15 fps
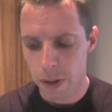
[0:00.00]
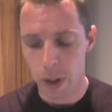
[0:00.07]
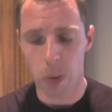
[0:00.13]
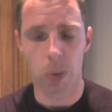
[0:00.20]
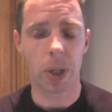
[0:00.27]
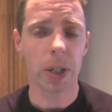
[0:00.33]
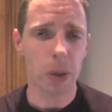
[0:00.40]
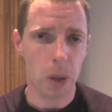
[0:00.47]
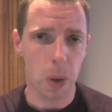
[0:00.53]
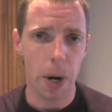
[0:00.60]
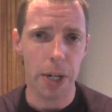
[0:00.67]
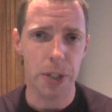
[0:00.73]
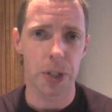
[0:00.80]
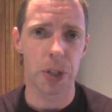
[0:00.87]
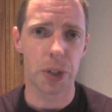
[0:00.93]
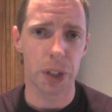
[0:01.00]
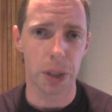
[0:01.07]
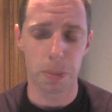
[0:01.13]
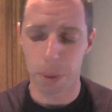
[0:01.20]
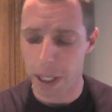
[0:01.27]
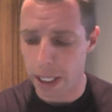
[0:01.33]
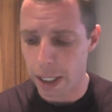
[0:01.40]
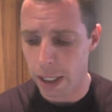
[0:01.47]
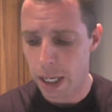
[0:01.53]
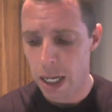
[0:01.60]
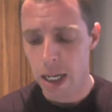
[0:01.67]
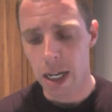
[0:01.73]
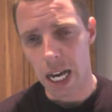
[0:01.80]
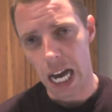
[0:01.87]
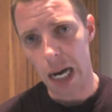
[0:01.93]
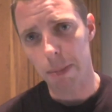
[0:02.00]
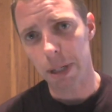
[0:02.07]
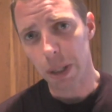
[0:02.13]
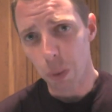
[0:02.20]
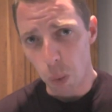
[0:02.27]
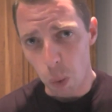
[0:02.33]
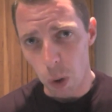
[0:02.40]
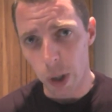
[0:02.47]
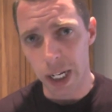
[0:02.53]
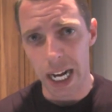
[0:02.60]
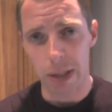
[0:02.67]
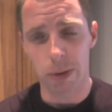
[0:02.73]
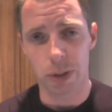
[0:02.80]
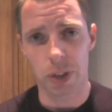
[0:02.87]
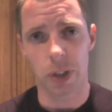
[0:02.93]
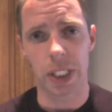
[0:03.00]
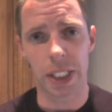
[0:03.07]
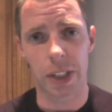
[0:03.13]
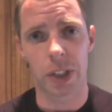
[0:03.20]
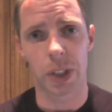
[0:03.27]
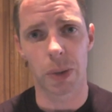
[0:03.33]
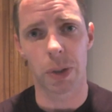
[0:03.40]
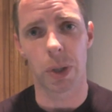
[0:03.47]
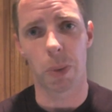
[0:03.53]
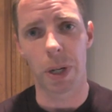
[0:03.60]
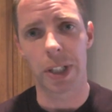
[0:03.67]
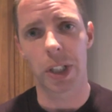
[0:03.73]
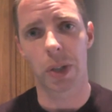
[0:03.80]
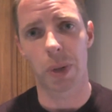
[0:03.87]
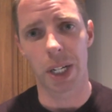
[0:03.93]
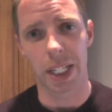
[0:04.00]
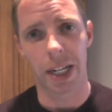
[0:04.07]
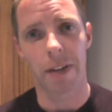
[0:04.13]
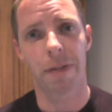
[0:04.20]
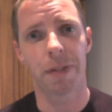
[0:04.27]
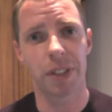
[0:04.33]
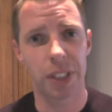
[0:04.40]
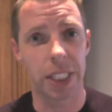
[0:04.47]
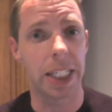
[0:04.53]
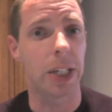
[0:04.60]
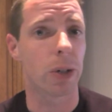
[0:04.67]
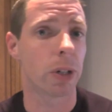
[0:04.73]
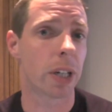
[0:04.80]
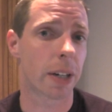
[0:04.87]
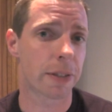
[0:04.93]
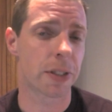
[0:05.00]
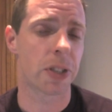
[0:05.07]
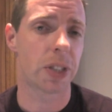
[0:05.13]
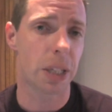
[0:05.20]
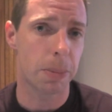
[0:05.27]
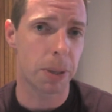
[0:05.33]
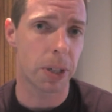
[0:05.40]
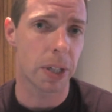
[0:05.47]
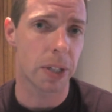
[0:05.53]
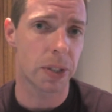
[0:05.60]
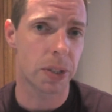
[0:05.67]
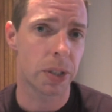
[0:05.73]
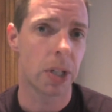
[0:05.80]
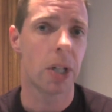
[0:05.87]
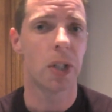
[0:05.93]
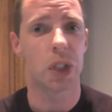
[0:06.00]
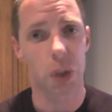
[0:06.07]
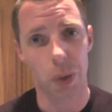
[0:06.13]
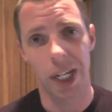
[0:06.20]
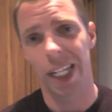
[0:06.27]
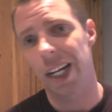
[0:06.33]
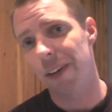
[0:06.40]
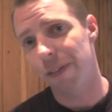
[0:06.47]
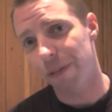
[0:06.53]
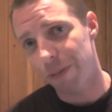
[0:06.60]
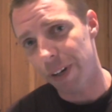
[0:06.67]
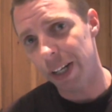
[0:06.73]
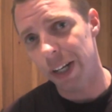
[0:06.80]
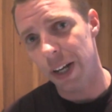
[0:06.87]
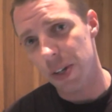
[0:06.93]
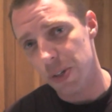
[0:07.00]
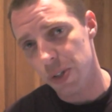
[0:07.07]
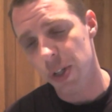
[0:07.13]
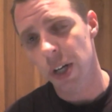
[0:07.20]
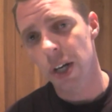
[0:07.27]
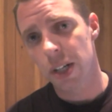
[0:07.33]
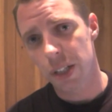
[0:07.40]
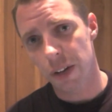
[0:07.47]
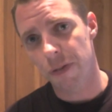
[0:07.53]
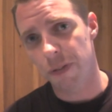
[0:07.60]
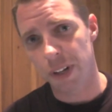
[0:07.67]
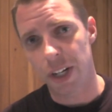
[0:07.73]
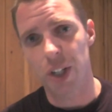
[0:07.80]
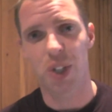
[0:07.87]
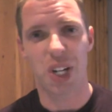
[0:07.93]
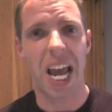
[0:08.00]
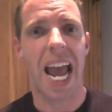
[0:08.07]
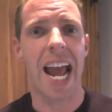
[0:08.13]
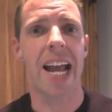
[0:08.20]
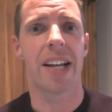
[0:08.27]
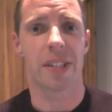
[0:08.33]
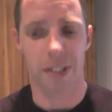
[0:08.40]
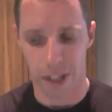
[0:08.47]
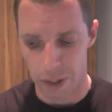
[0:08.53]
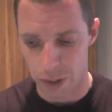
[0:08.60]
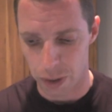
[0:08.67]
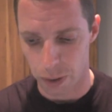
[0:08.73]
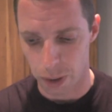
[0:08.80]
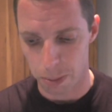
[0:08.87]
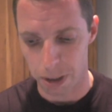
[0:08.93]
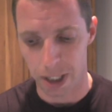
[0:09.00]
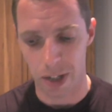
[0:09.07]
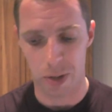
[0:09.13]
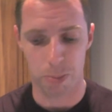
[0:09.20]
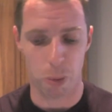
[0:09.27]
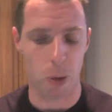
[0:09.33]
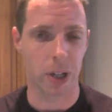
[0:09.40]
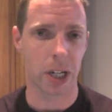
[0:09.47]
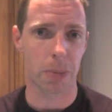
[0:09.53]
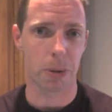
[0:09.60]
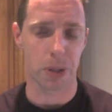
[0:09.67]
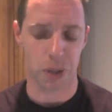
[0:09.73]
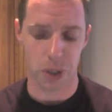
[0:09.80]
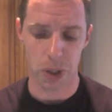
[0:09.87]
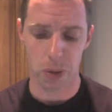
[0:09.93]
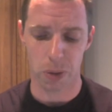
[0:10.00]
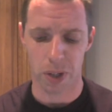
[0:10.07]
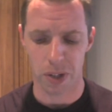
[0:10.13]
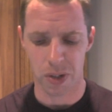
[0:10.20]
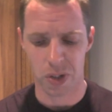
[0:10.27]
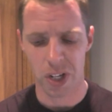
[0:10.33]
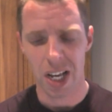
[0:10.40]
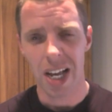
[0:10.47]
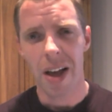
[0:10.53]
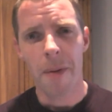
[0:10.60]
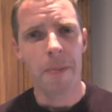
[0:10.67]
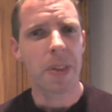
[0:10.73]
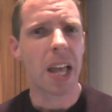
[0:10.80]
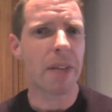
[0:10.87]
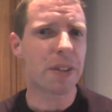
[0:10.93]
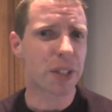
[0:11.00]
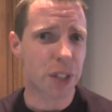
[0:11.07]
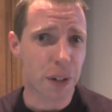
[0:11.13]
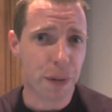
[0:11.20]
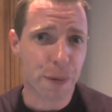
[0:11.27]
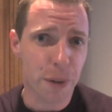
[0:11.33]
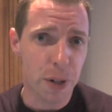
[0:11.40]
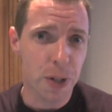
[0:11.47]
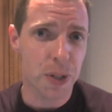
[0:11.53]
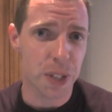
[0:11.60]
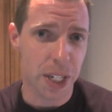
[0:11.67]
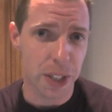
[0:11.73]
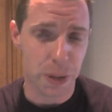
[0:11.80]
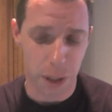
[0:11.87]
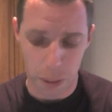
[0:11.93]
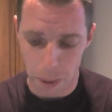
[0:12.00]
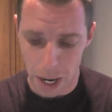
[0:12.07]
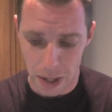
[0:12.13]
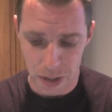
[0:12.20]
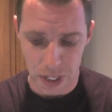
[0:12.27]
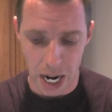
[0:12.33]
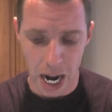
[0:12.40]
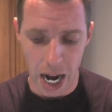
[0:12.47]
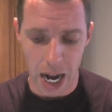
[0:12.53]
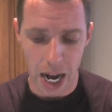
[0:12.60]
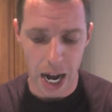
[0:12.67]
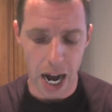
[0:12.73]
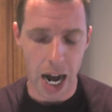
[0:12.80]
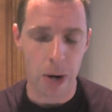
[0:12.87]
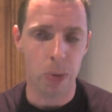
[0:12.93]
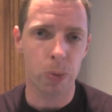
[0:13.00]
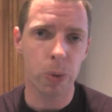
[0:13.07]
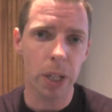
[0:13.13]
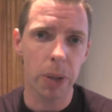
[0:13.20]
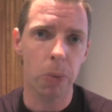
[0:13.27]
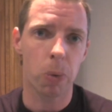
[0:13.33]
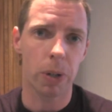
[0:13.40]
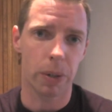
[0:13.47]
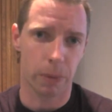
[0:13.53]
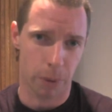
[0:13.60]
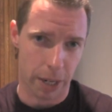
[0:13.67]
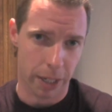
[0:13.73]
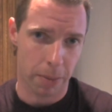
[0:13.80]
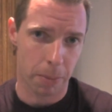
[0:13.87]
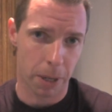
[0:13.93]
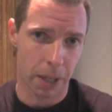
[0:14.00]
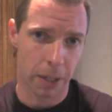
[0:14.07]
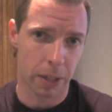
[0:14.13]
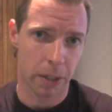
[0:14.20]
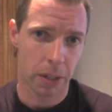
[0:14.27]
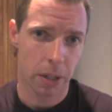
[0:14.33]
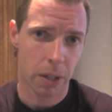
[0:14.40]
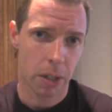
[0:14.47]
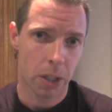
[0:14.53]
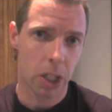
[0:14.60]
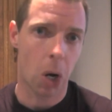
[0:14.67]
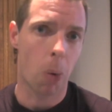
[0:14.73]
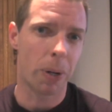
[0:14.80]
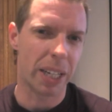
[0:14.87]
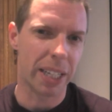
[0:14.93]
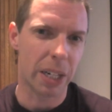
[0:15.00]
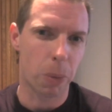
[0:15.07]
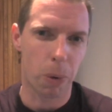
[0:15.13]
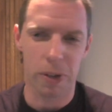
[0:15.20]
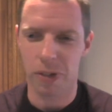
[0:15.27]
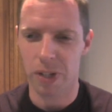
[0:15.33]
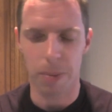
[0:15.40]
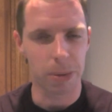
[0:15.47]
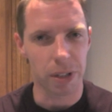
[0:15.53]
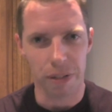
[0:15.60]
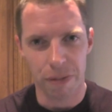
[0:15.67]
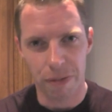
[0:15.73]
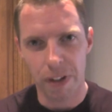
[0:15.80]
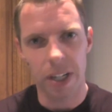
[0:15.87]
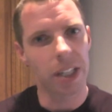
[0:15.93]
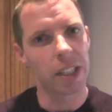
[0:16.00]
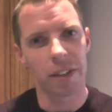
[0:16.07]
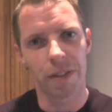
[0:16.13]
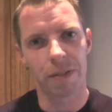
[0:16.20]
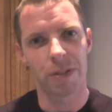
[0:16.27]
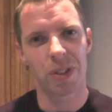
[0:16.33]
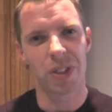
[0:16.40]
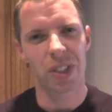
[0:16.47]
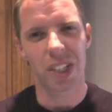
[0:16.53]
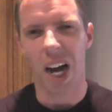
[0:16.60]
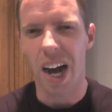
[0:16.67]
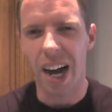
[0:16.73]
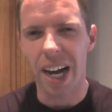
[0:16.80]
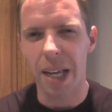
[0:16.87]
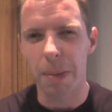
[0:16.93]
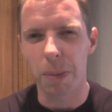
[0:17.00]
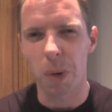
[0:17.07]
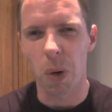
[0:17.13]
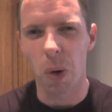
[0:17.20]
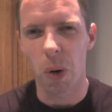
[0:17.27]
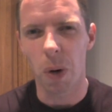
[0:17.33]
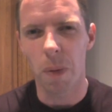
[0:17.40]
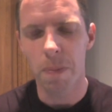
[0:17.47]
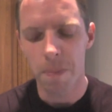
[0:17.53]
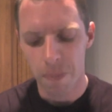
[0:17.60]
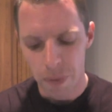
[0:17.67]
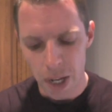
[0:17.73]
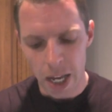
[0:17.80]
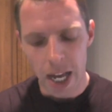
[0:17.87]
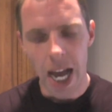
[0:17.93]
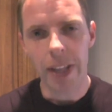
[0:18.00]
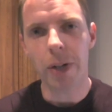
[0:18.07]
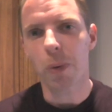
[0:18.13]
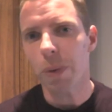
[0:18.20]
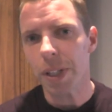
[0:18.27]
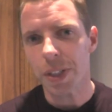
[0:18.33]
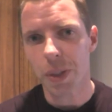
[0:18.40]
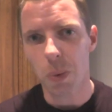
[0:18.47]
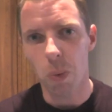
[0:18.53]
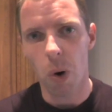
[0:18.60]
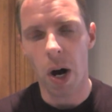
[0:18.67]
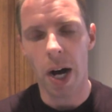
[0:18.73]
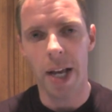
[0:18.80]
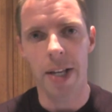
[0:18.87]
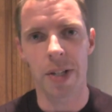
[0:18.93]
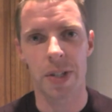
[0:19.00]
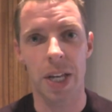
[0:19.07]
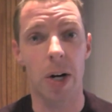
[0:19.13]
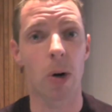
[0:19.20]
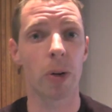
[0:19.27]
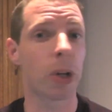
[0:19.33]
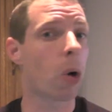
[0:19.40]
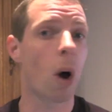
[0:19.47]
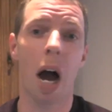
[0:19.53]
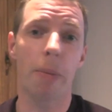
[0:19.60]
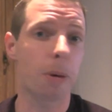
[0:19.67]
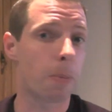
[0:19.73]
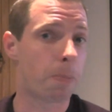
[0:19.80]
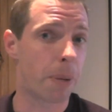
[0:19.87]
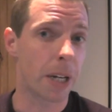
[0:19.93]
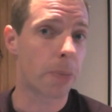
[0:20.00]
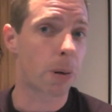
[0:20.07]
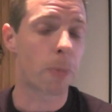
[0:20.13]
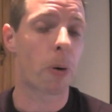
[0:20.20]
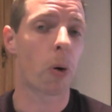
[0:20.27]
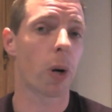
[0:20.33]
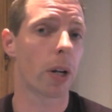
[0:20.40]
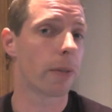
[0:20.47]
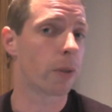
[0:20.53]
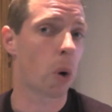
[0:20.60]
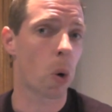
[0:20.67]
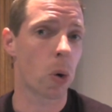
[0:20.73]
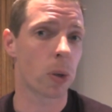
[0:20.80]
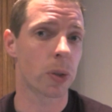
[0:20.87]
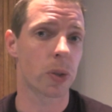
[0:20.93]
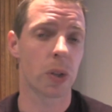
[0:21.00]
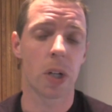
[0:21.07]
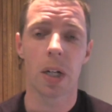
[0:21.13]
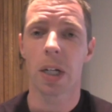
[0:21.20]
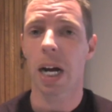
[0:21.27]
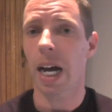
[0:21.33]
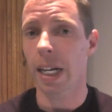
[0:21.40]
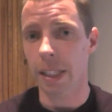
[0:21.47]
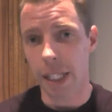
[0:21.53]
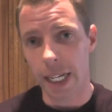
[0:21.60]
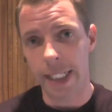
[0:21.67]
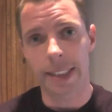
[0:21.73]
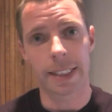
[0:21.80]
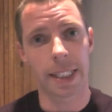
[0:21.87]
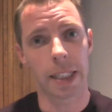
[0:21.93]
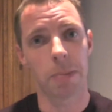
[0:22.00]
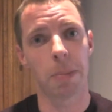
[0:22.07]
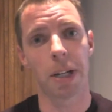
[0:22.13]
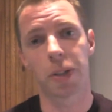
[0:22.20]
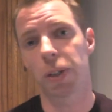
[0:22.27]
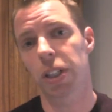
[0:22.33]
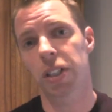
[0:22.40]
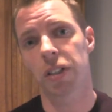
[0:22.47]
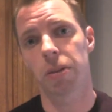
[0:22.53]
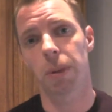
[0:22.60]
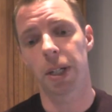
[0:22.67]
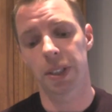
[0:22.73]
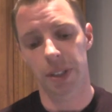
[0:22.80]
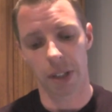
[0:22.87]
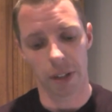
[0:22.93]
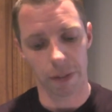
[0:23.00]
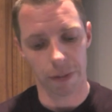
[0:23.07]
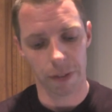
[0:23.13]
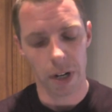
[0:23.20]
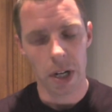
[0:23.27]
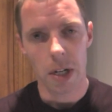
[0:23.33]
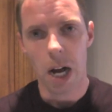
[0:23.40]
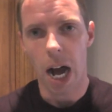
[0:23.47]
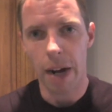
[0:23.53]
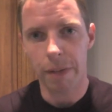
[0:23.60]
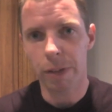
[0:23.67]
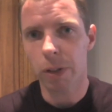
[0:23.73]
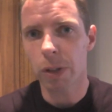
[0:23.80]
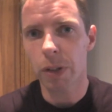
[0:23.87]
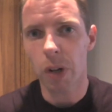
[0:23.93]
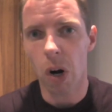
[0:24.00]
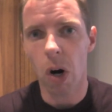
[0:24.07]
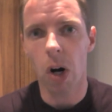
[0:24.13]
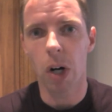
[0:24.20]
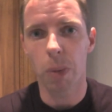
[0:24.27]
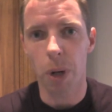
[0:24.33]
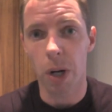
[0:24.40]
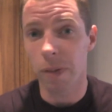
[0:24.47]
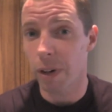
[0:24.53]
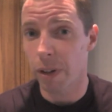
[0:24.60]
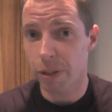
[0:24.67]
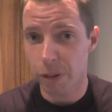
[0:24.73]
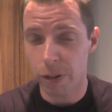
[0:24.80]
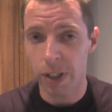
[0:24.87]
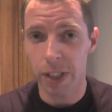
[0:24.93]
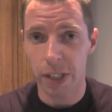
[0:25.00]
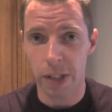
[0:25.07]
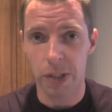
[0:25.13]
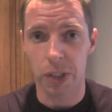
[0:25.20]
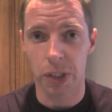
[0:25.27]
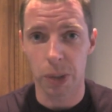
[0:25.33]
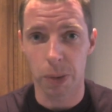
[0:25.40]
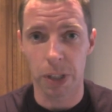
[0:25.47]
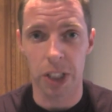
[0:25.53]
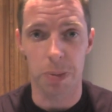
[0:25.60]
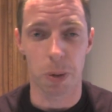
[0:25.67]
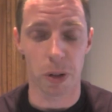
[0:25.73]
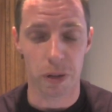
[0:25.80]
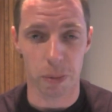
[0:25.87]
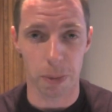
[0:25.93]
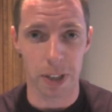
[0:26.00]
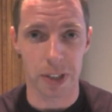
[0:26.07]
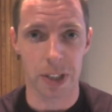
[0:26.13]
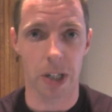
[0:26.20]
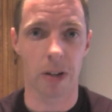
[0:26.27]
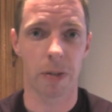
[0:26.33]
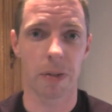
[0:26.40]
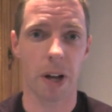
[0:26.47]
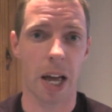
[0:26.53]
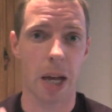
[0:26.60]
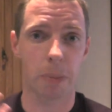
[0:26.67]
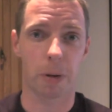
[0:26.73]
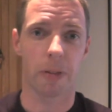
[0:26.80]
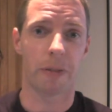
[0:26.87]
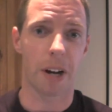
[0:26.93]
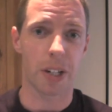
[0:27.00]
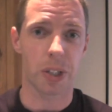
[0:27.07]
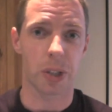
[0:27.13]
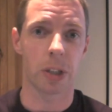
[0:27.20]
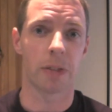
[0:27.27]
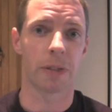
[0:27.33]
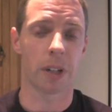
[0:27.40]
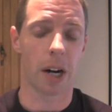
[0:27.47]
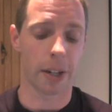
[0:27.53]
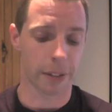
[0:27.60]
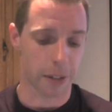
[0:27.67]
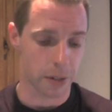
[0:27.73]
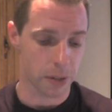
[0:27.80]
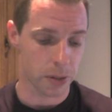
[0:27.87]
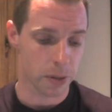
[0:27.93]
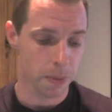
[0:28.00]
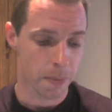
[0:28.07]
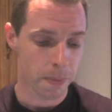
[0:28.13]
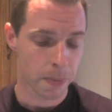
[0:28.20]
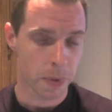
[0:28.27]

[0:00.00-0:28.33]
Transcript: the real question should be how many workouts do you need to do in a week to create enough fatigue or enough stimulus to create enough fitness to finish a century. Because point number 2 is, if it's your first century, Wes, I really wouldn't recommend going in there with some definitive time goal. And the reason why is that although I'm a big proponent of goals, I like setting metrics for myself. I've learned the hard way over 30 years of doing this, both for myself and professionally for others,